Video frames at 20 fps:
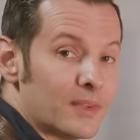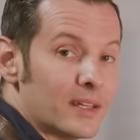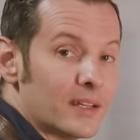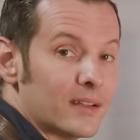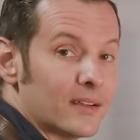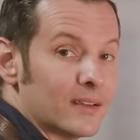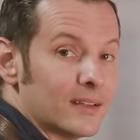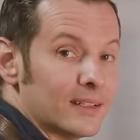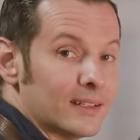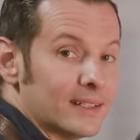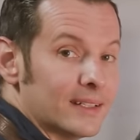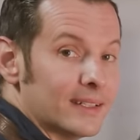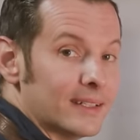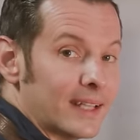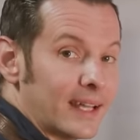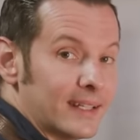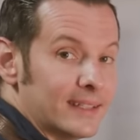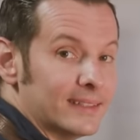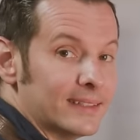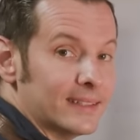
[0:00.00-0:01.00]
there
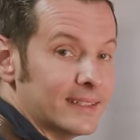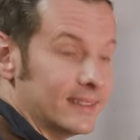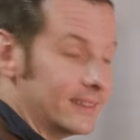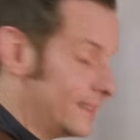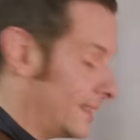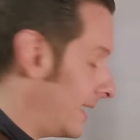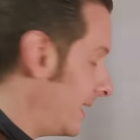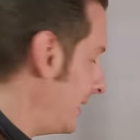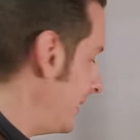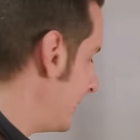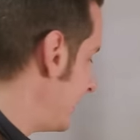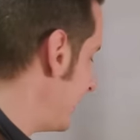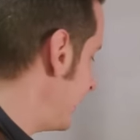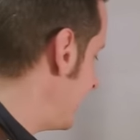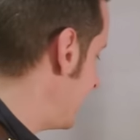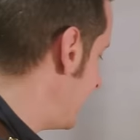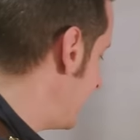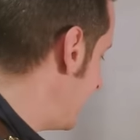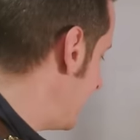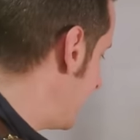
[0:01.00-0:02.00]
nice and tight.
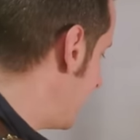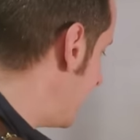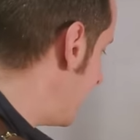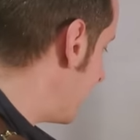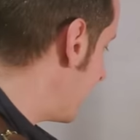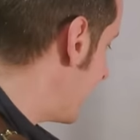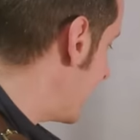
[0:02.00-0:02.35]
All